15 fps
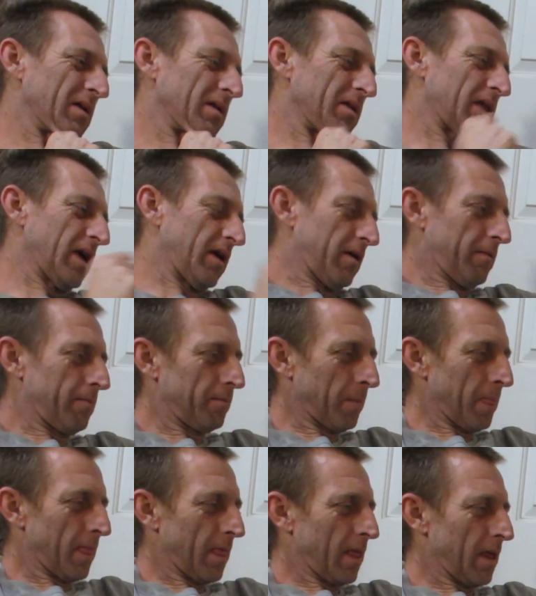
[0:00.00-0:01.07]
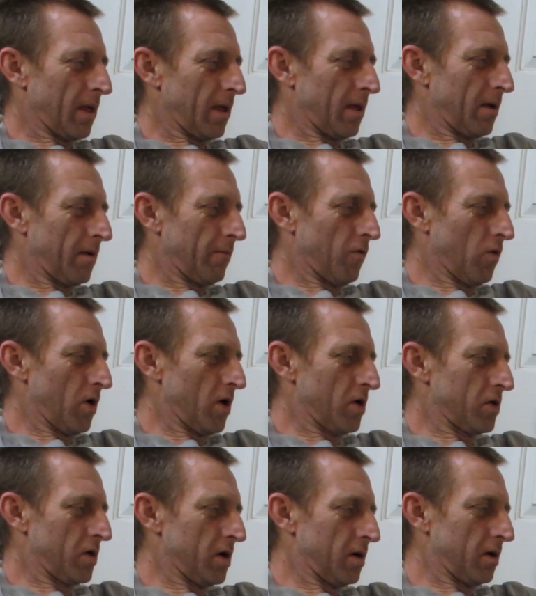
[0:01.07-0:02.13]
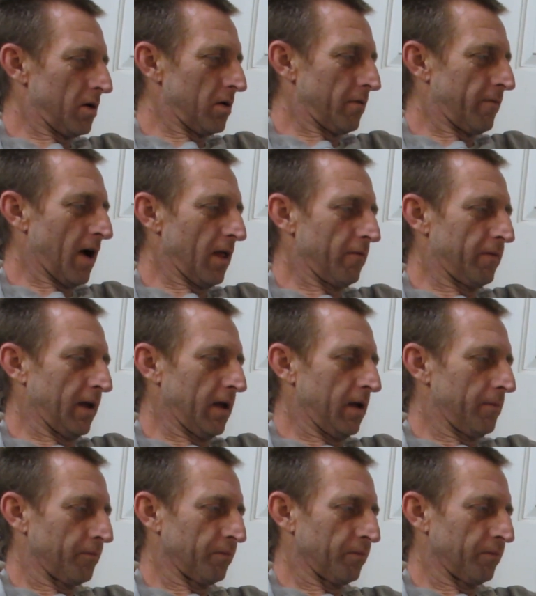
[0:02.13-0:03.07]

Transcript: The $400 filing fee,